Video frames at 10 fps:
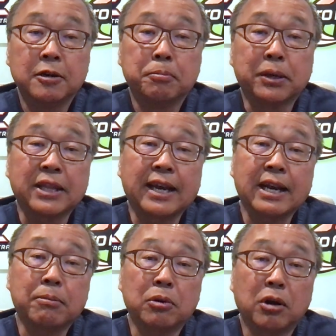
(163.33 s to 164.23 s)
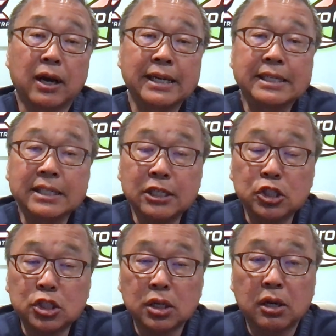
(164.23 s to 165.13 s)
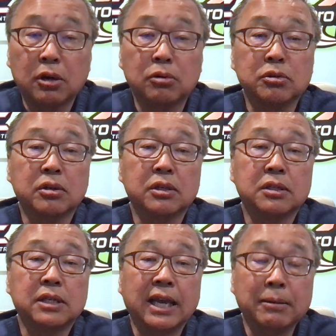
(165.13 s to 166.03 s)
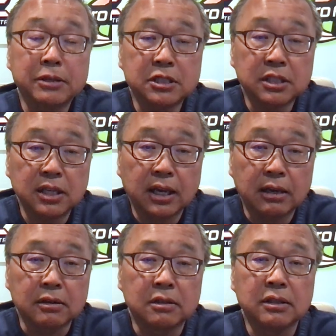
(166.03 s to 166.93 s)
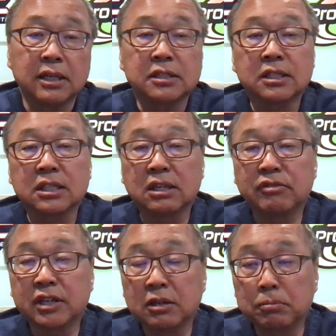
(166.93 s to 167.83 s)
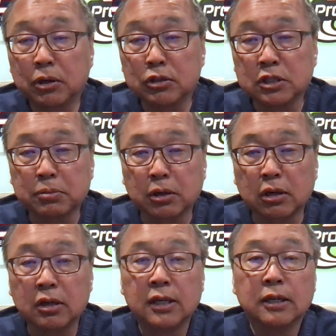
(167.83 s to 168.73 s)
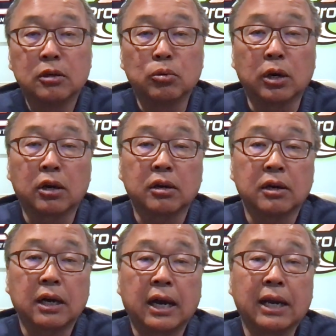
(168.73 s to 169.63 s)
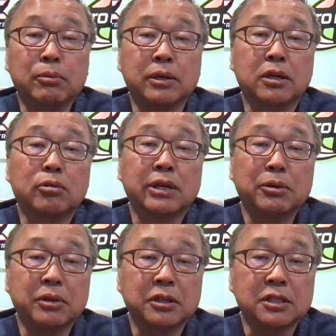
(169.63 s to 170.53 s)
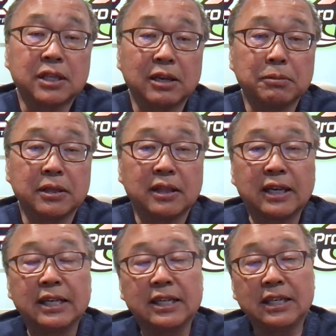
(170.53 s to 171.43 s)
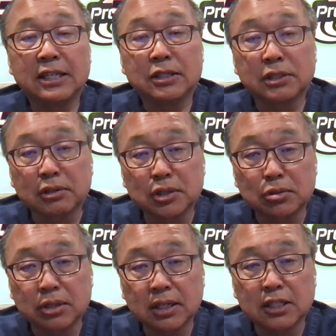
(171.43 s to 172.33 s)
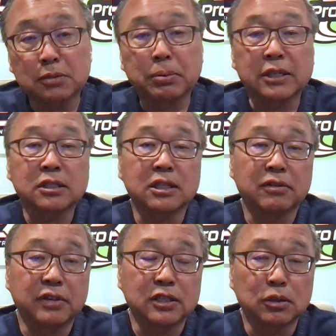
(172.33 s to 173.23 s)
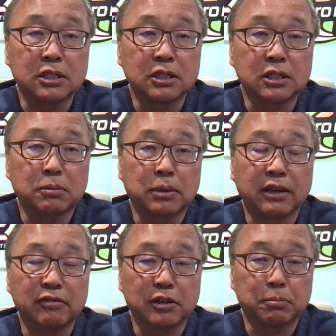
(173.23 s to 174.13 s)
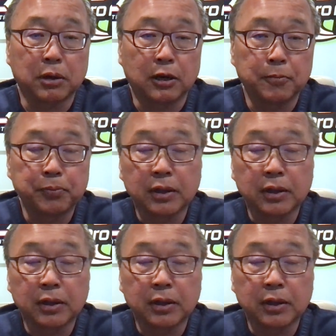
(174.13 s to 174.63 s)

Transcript: But that MRI did show damage to the ankle and significant bone spur, where I would agree with his statement that he needs surgery, especially if he's going to play football.